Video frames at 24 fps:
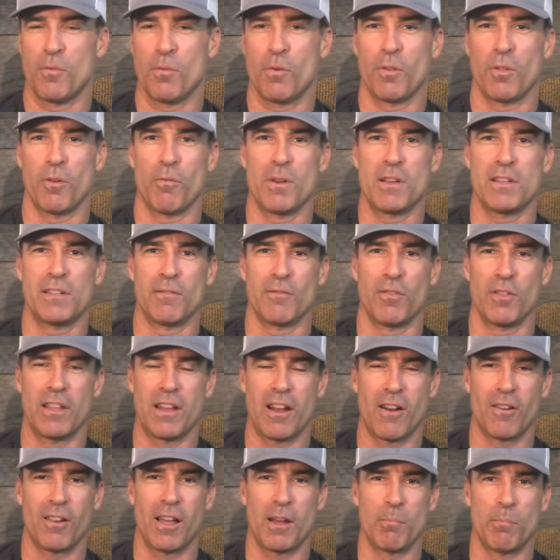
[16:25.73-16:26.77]
the reason for the
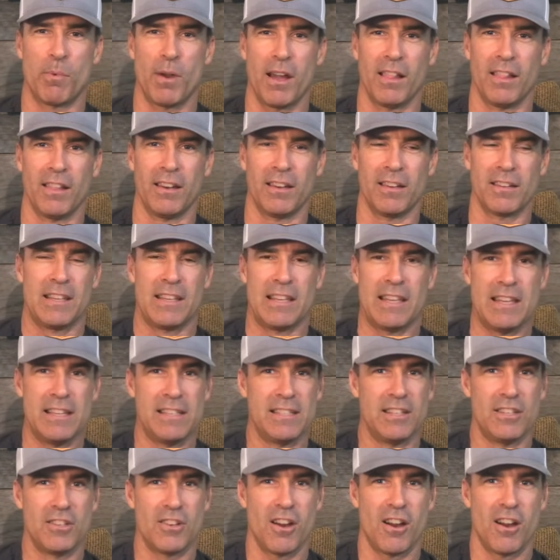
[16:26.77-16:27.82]
airline pilot is
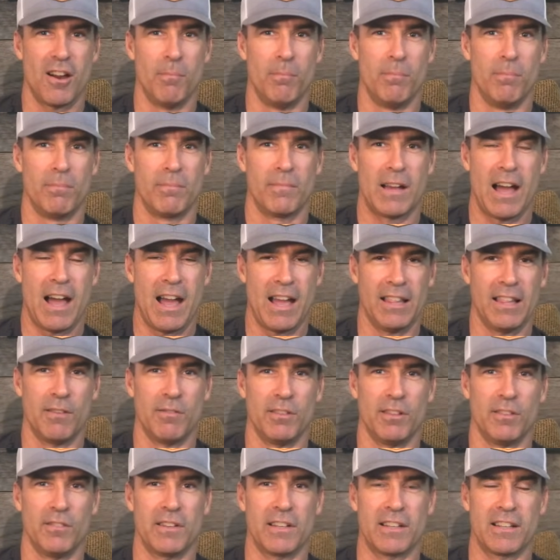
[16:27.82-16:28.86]
easy job, high
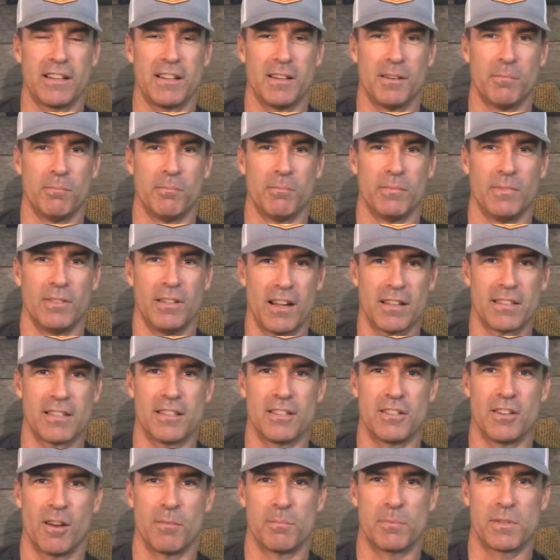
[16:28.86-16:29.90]
level of income, lots of
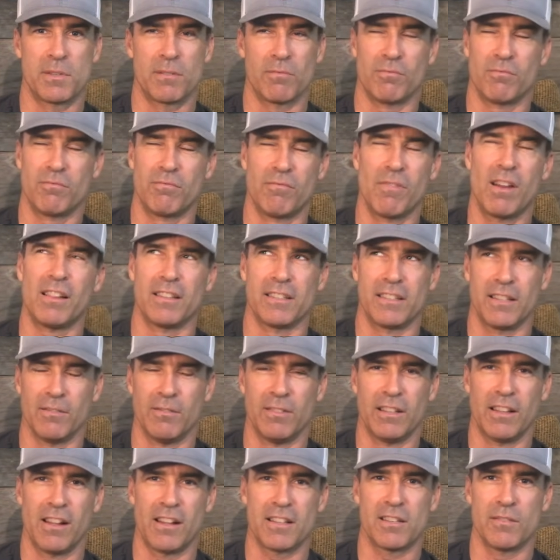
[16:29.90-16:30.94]
jobs,
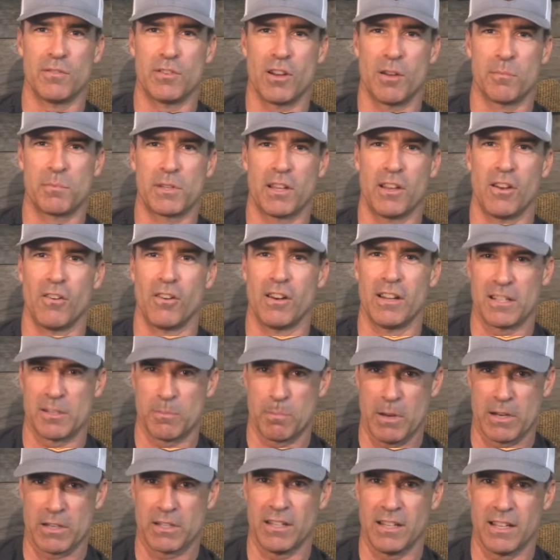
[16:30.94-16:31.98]
relatively lots of job security,
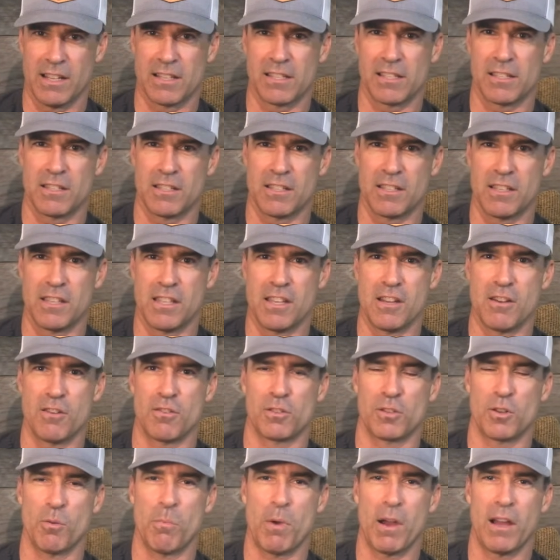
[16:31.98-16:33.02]
especially as the
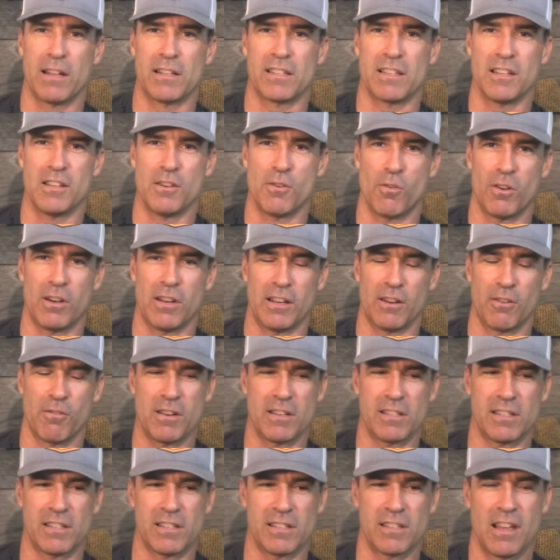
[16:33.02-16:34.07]
years go by and seniority
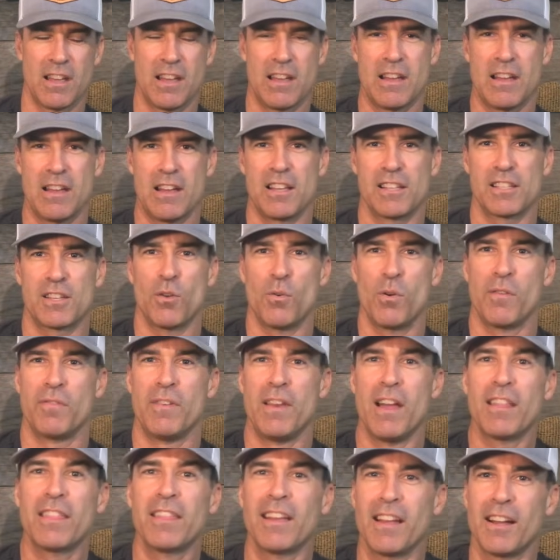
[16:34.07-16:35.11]
increases. So if
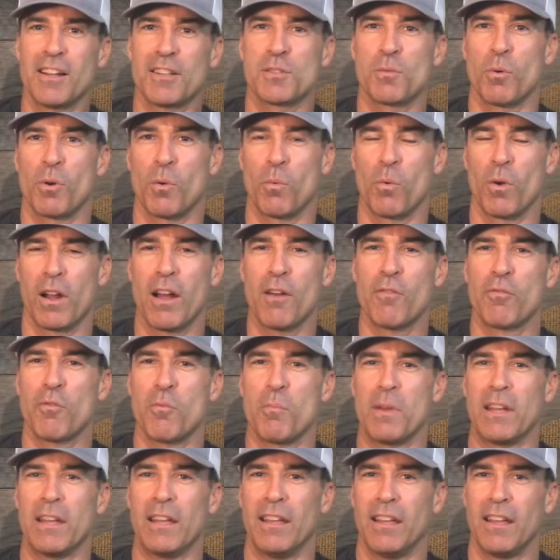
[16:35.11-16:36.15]
nothing else were to work out for
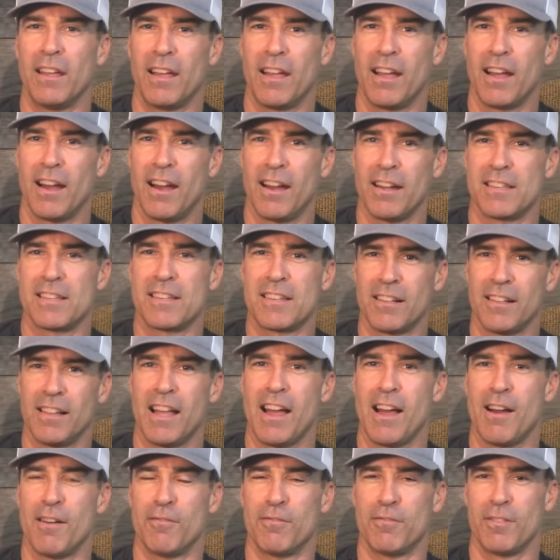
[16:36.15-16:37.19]
me, I'd still
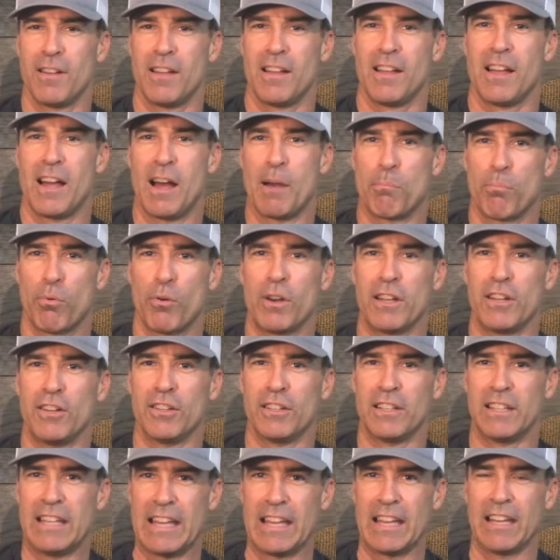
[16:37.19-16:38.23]
have a pretty
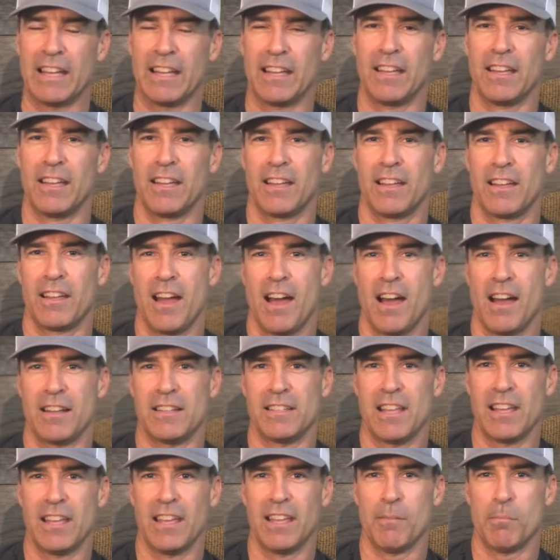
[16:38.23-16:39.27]
good gig
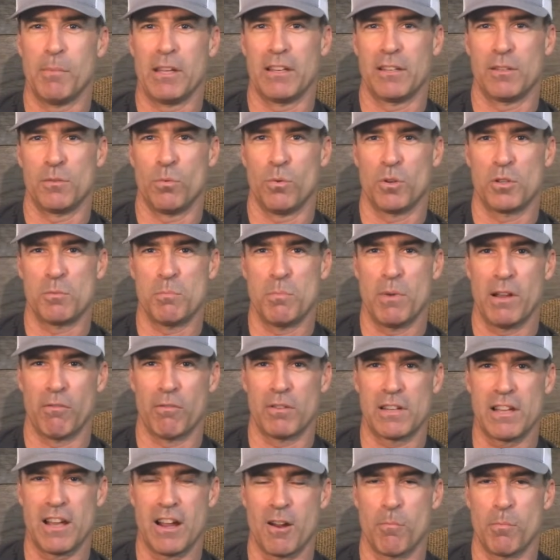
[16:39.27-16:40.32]
taking me in towards my
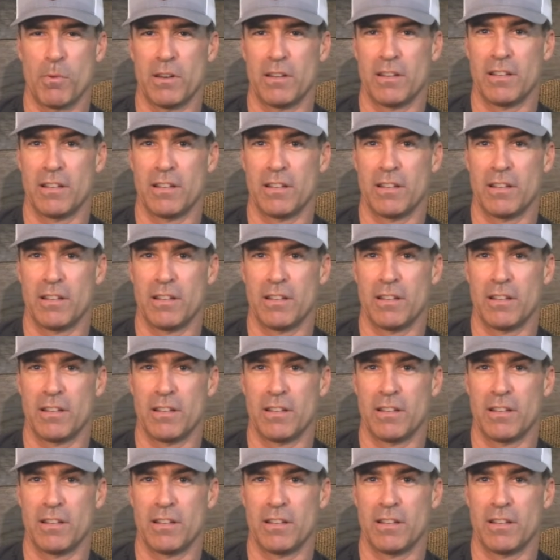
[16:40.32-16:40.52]
retirement and